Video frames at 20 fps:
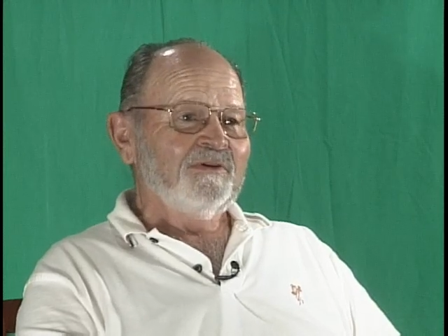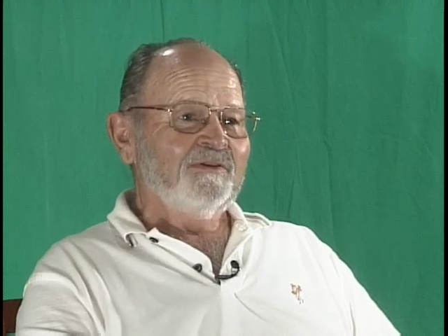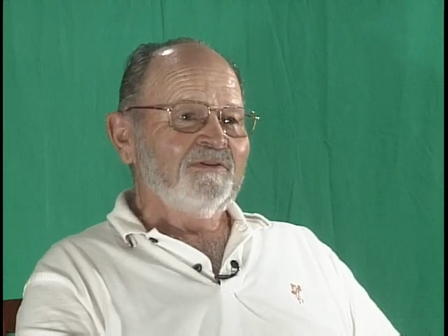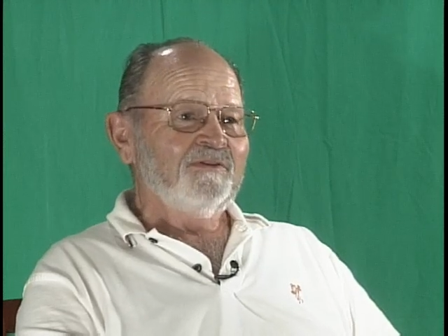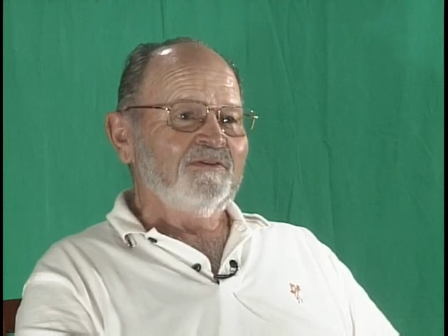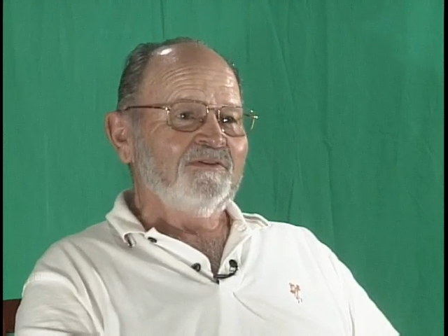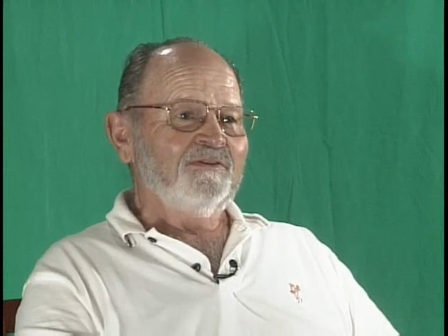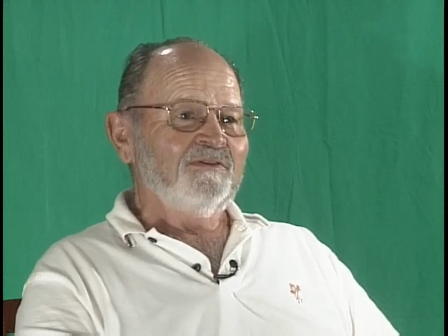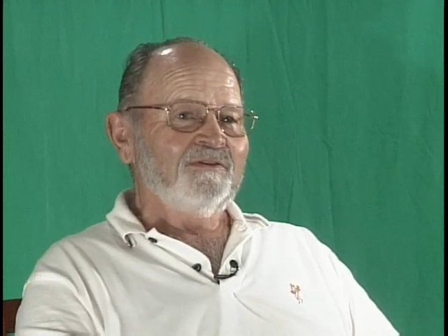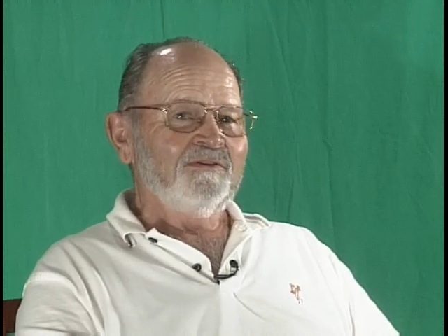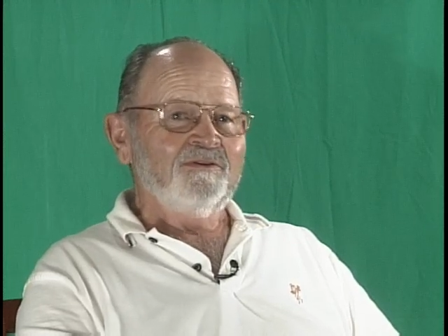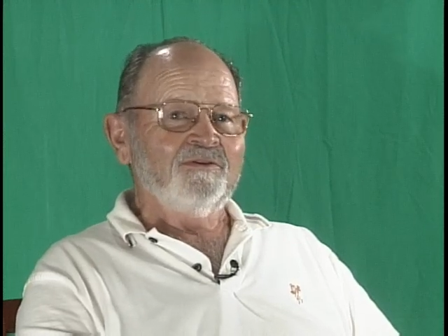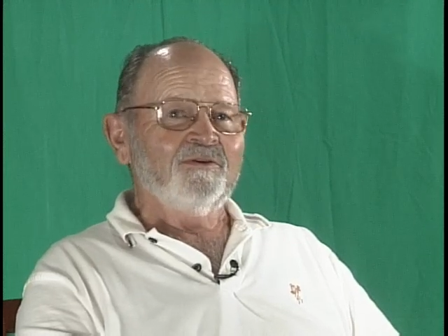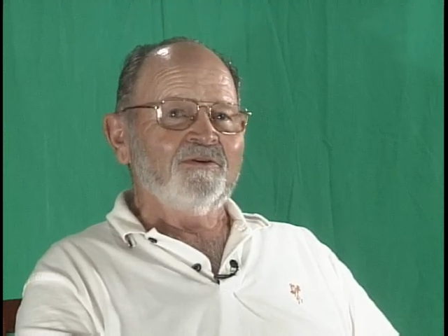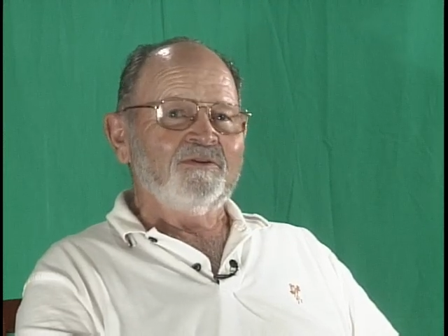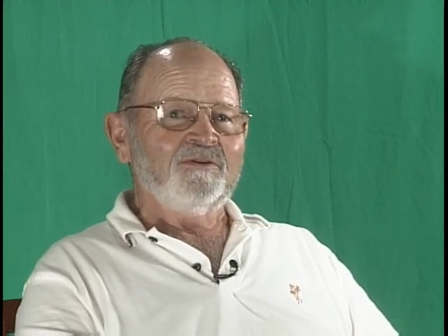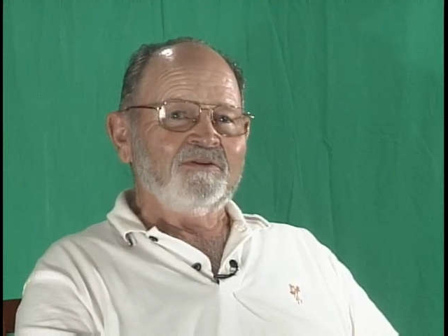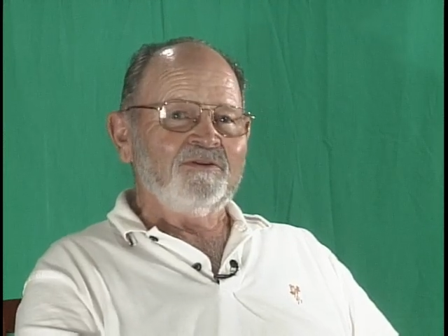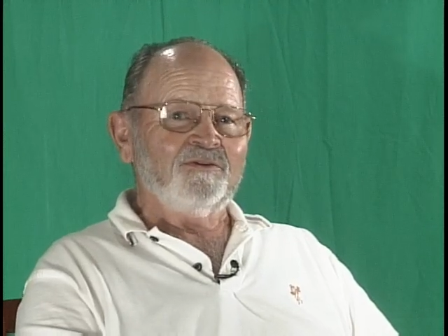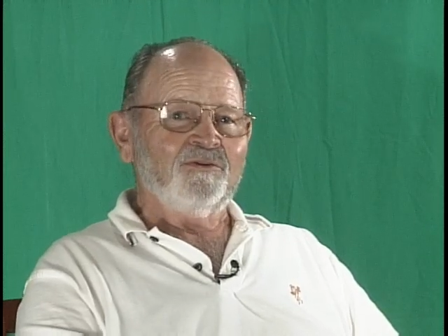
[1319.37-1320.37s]
The, you
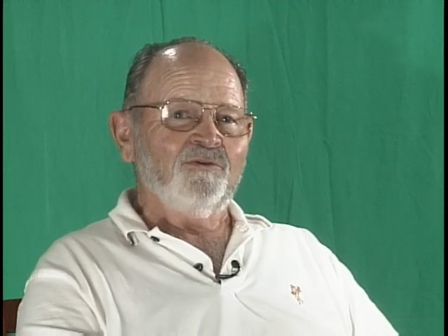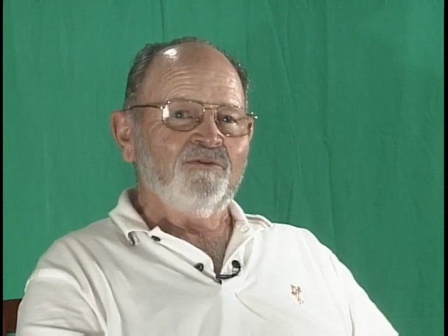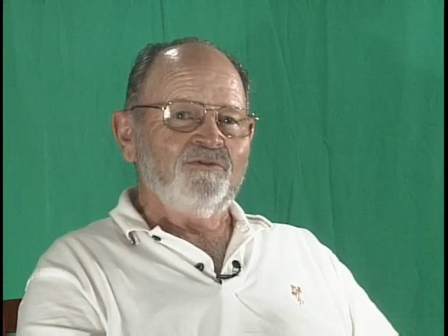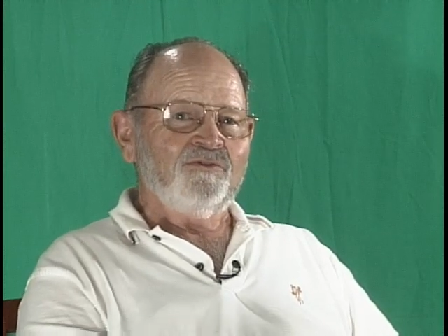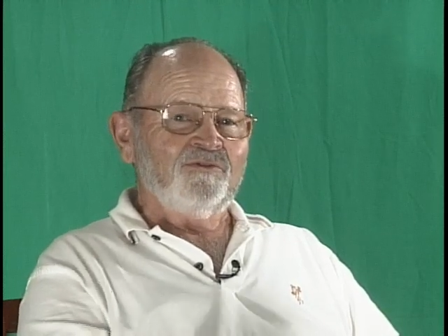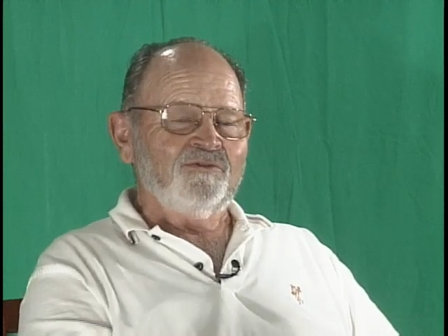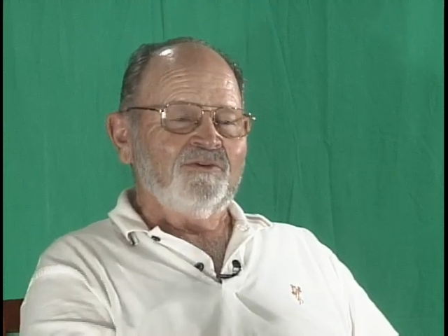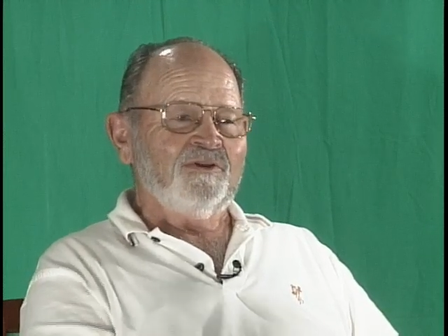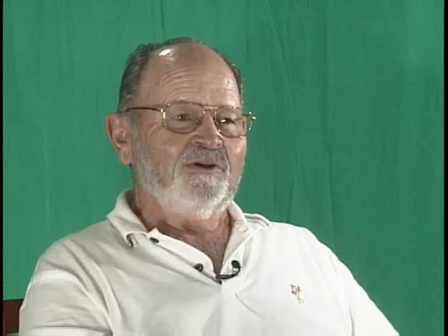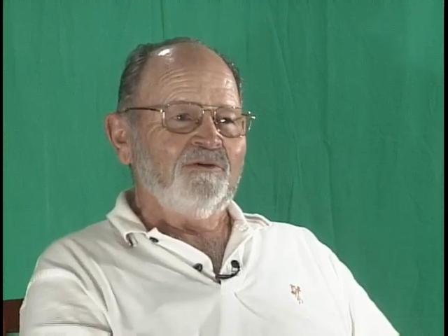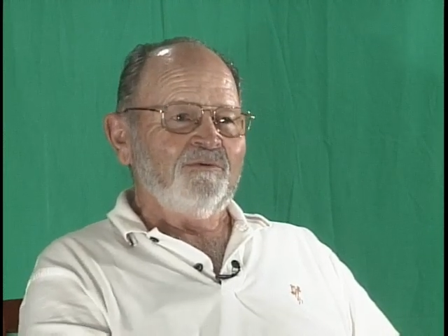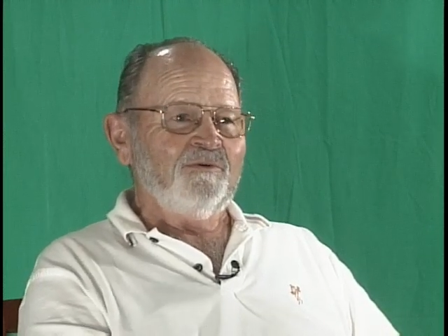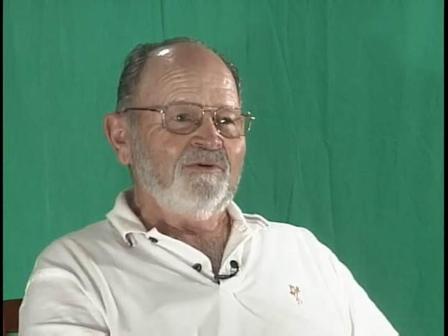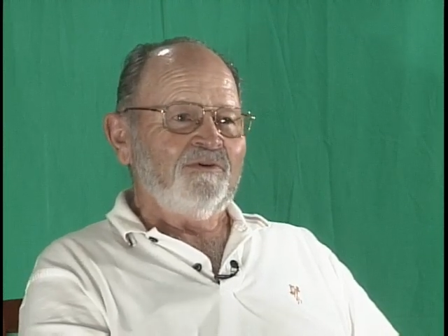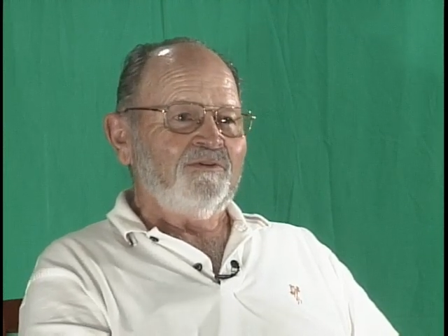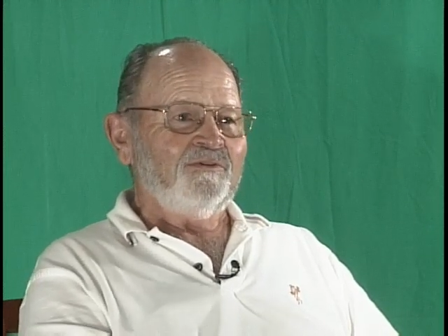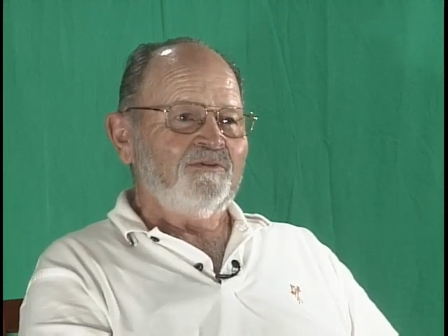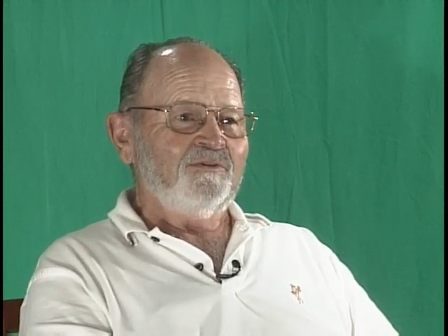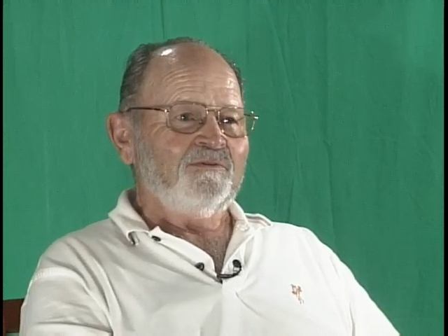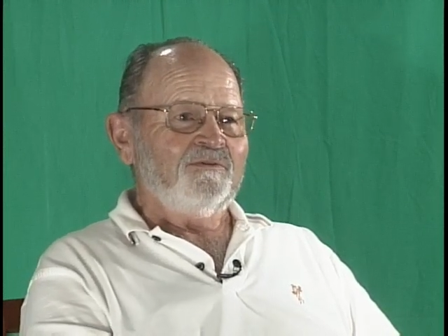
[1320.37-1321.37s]
know, the closest thing
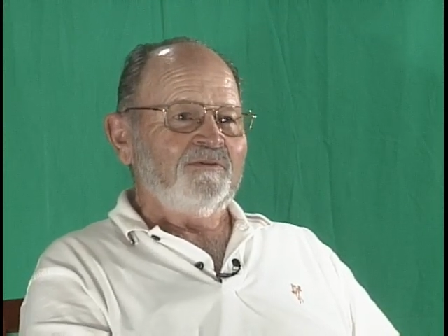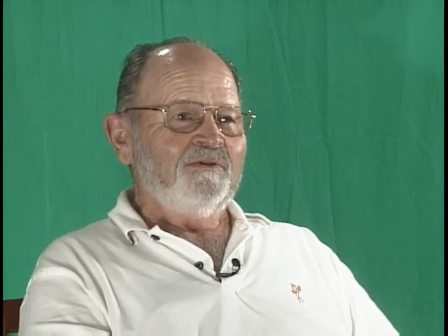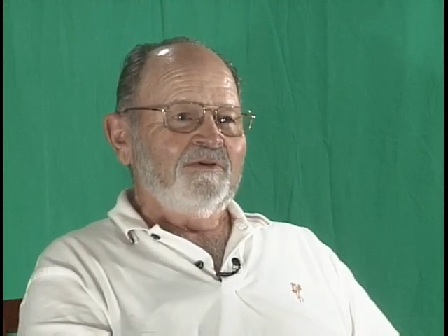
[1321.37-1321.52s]
we'd